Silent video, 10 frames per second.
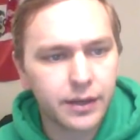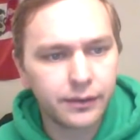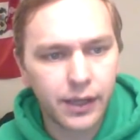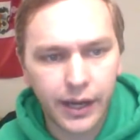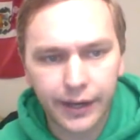
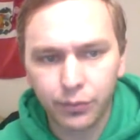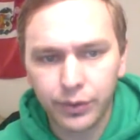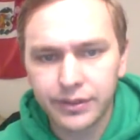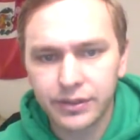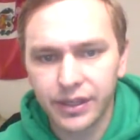line
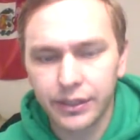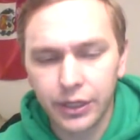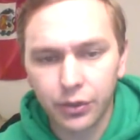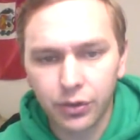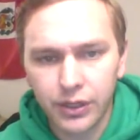with Sidney
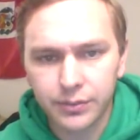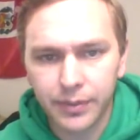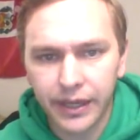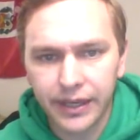Crosby.